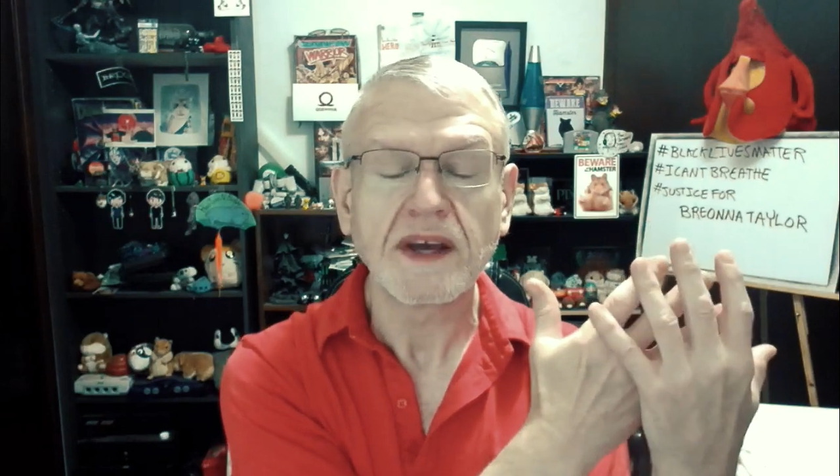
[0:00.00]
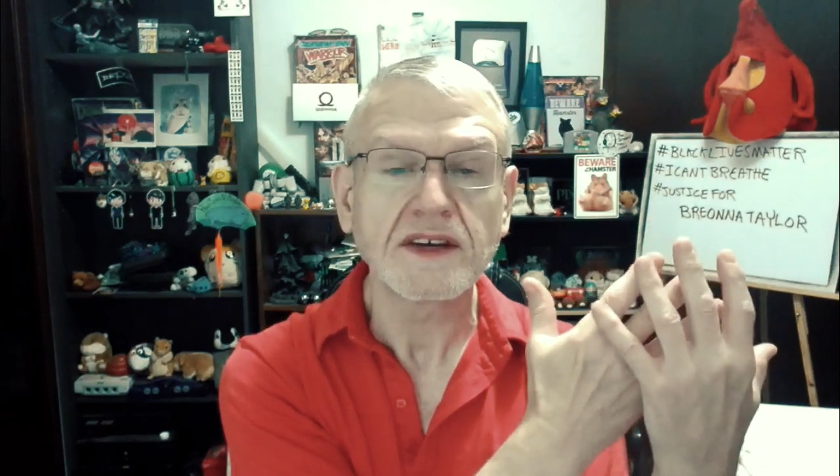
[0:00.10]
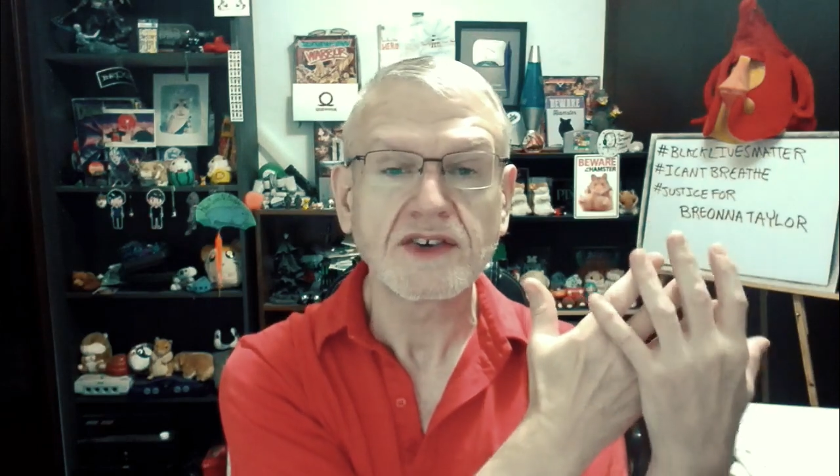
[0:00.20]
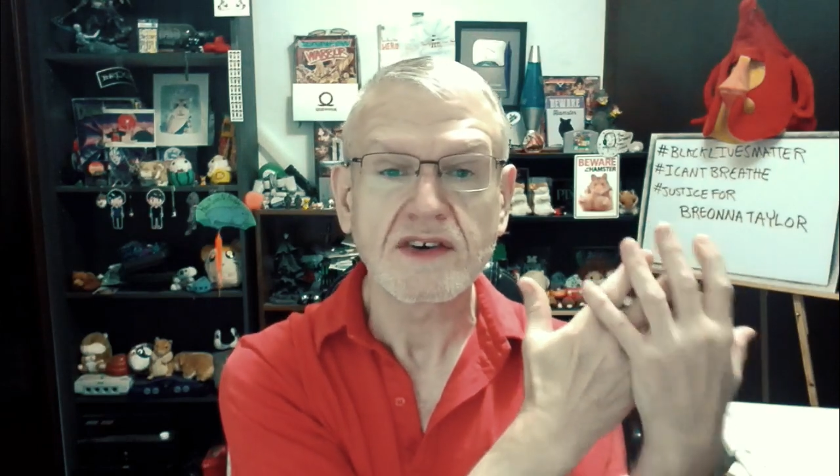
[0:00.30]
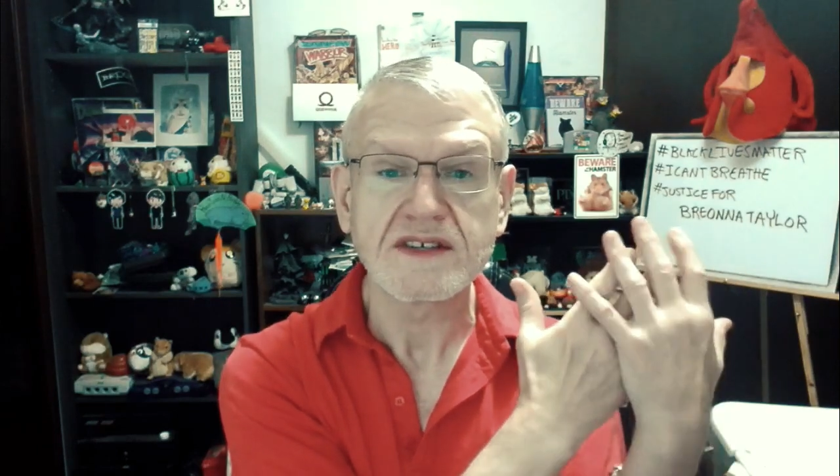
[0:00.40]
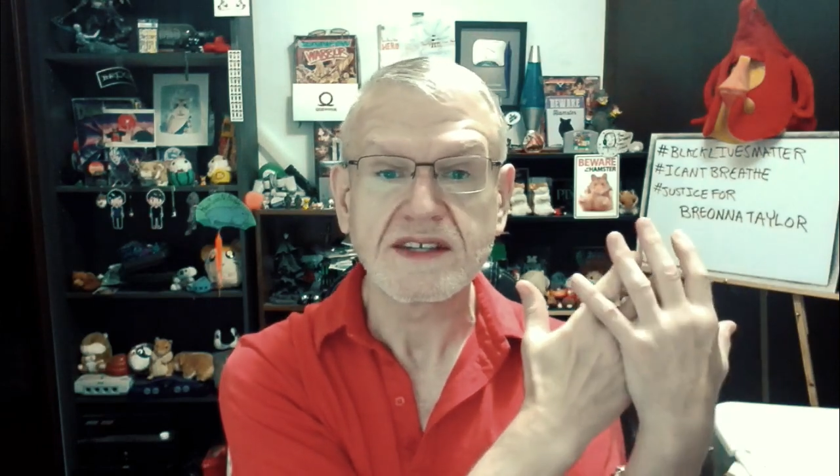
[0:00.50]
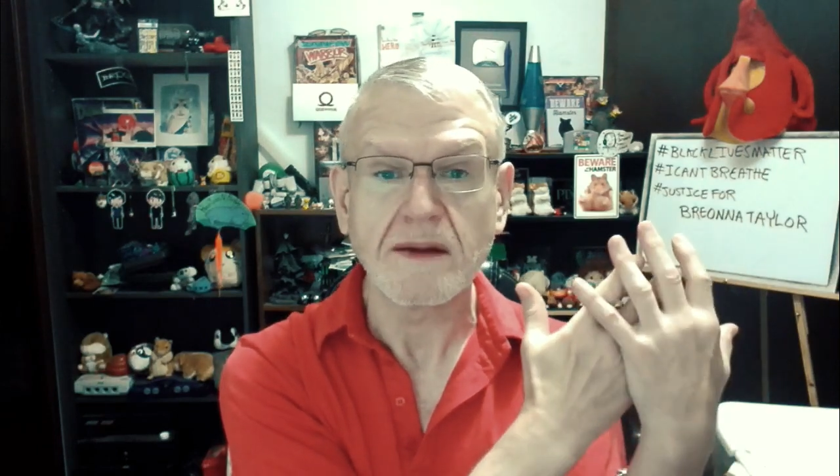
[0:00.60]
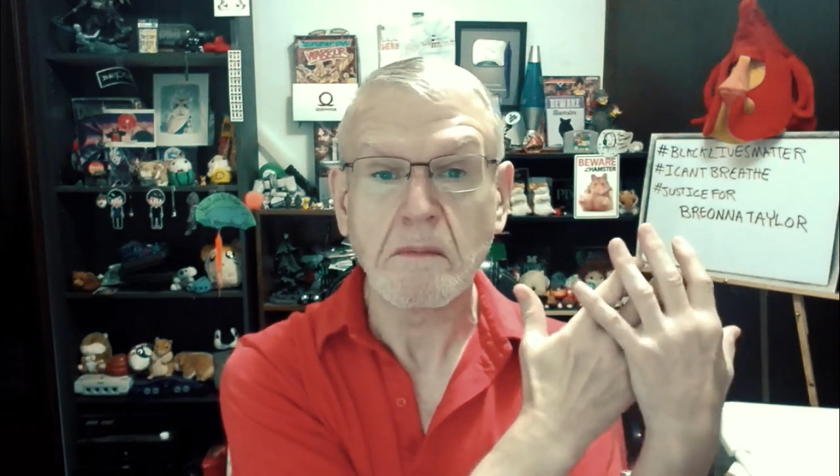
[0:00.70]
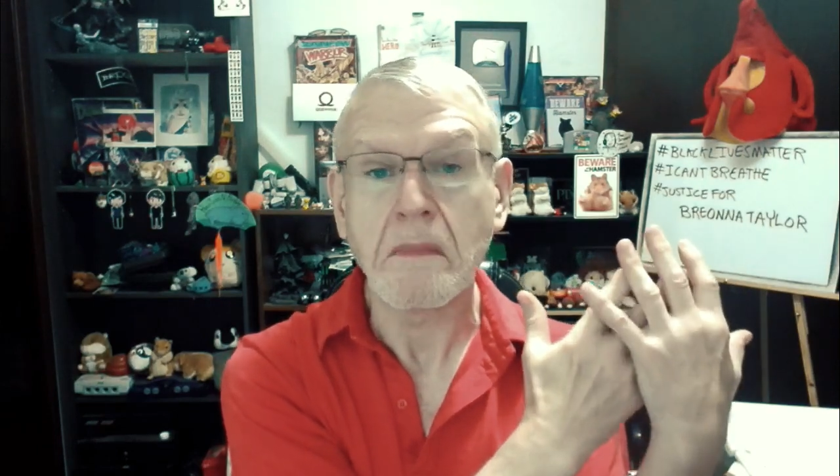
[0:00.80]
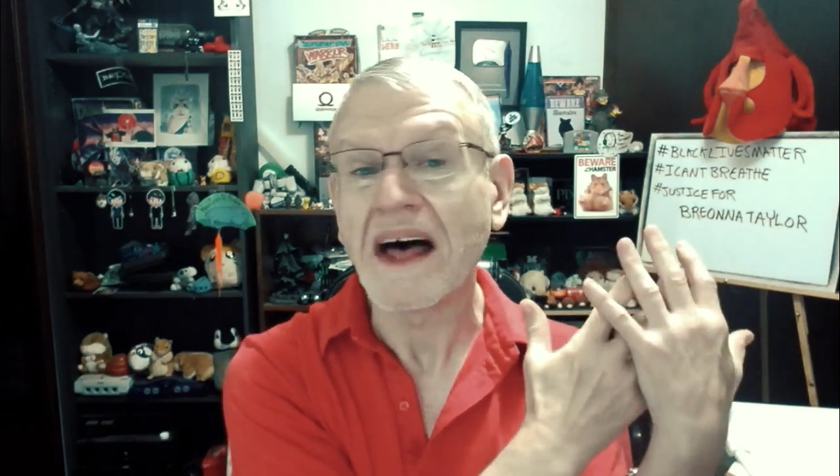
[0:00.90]
pictures
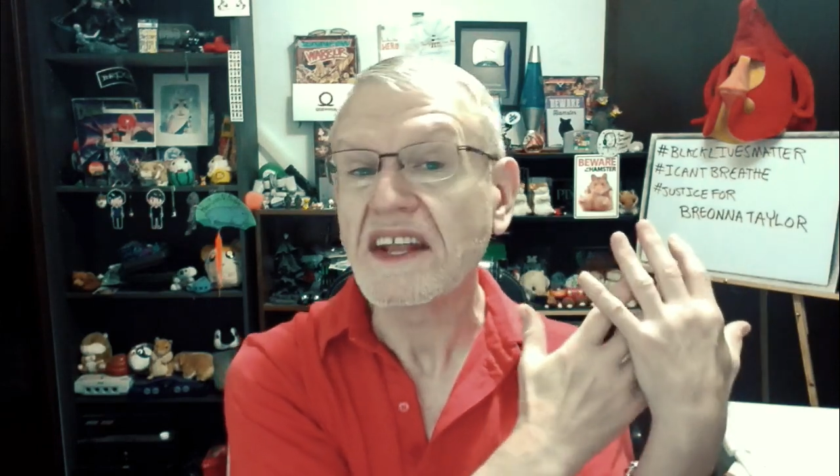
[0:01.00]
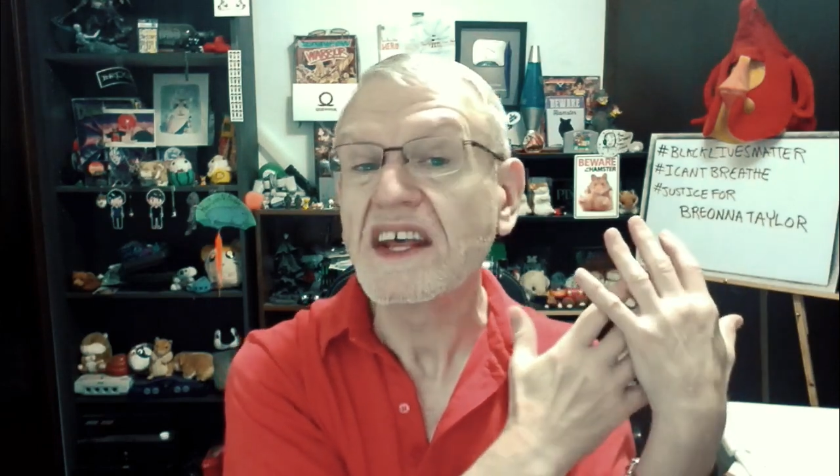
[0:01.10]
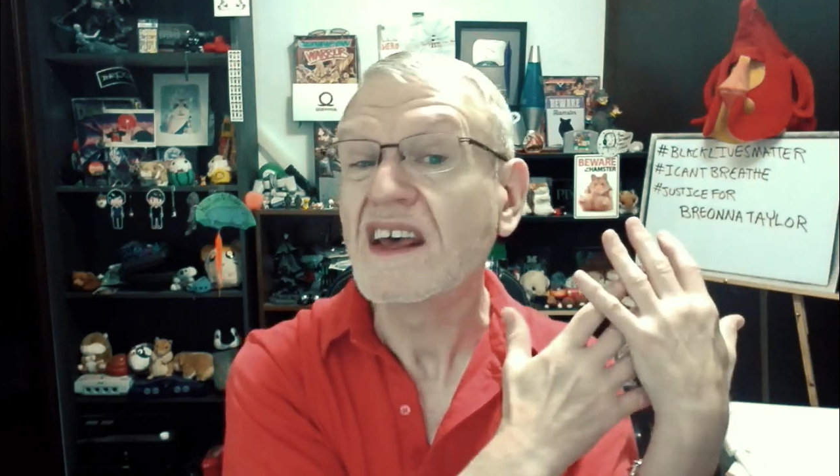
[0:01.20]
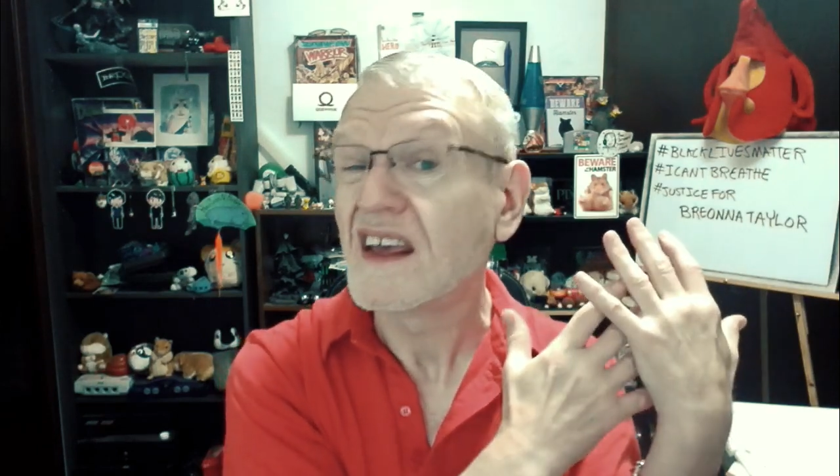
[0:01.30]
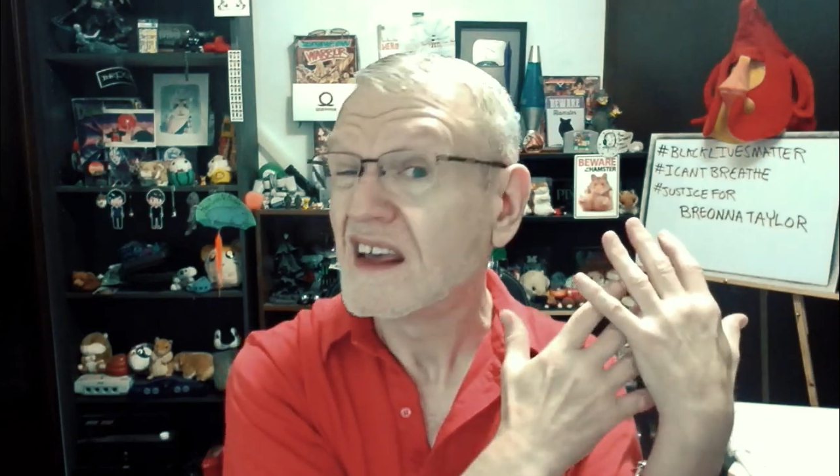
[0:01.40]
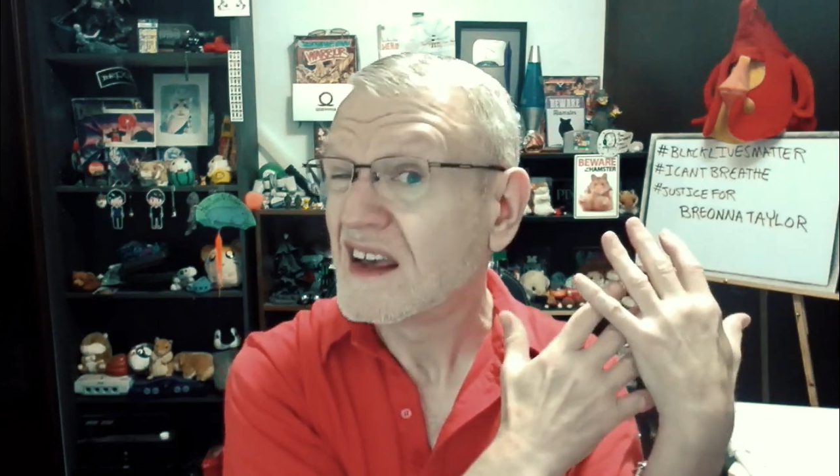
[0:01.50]
in mud